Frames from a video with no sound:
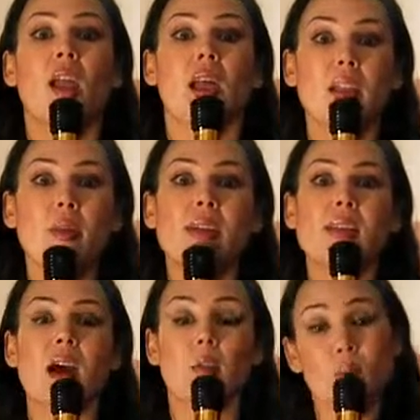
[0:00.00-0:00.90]
anyways,
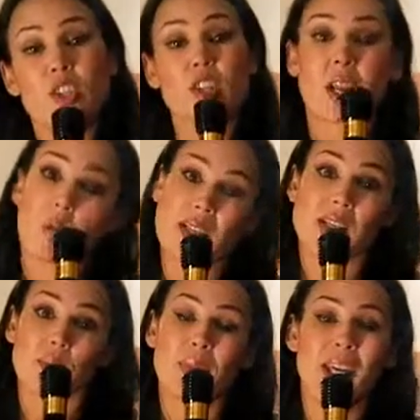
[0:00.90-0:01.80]
I wish that I
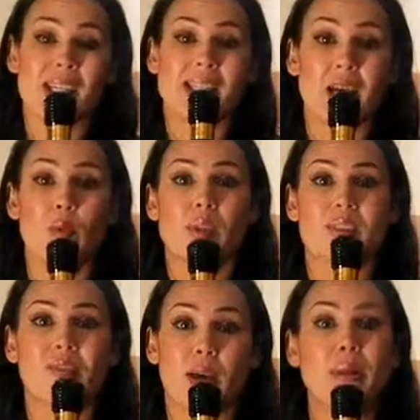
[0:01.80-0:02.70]
wasn't, because that was a
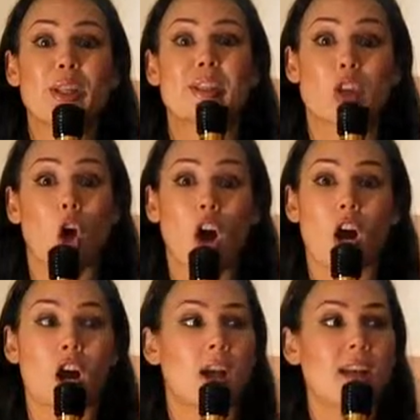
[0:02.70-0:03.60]
fabulous
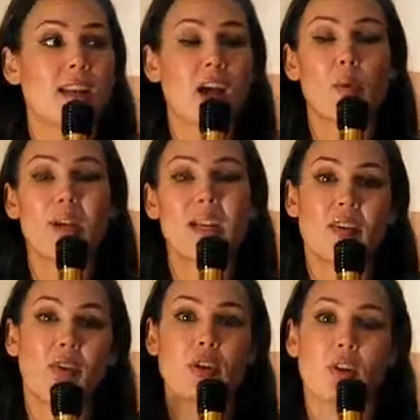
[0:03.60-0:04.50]
car. And I would
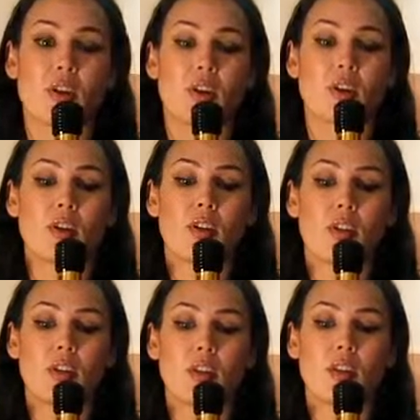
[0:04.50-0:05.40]
never
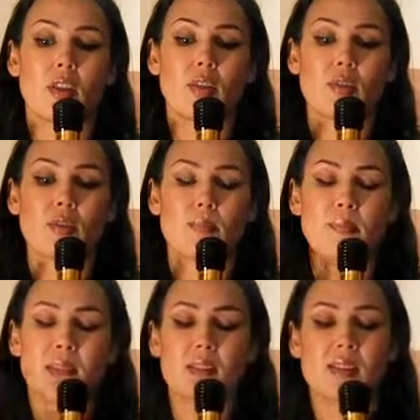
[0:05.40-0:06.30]

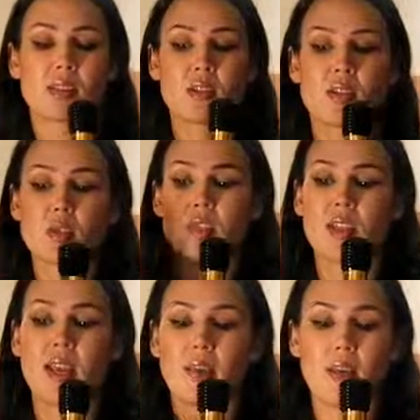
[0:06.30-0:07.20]
mix the two
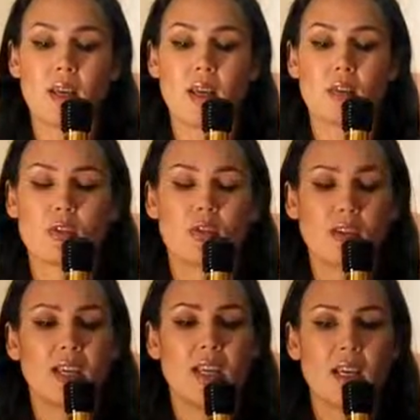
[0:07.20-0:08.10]
together, like
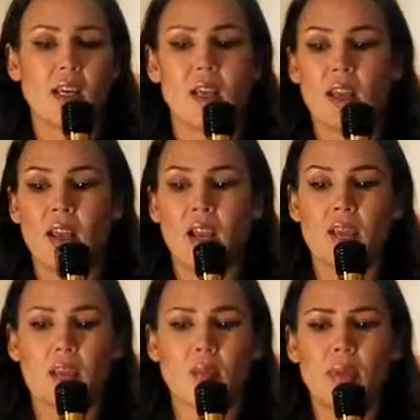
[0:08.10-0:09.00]
drinking
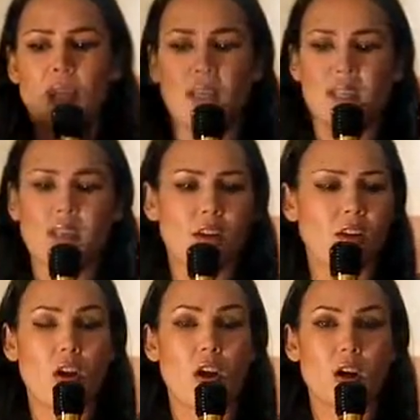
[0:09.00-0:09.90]
and then being in a
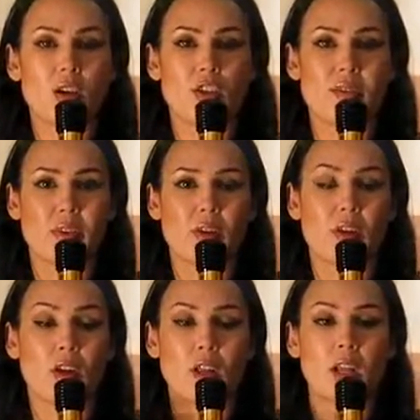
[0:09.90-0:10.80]
car, driving
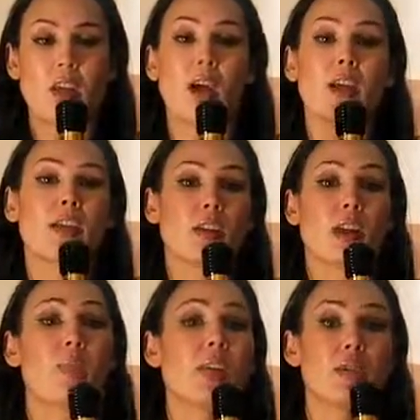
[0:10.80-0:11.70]
around. And
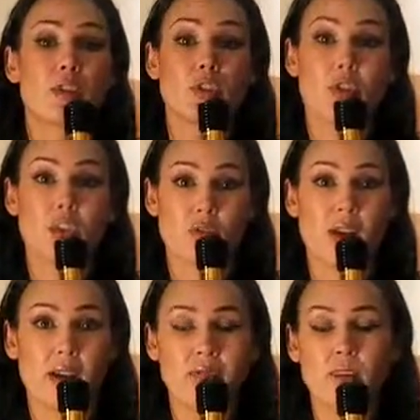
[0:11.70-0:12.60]
I would never drink and
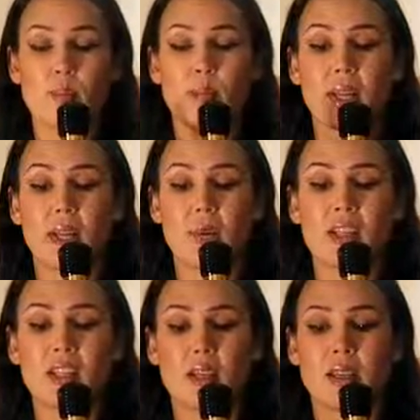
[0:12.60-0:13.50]
drive. But I
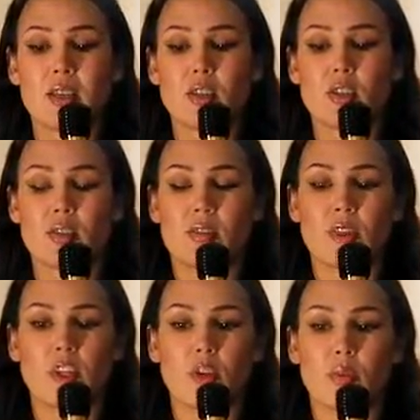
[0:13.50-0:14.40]
mean,
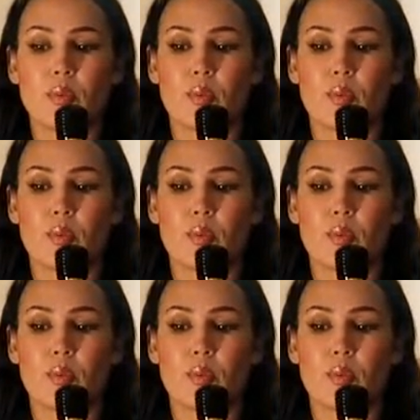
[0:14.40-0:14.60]
you know,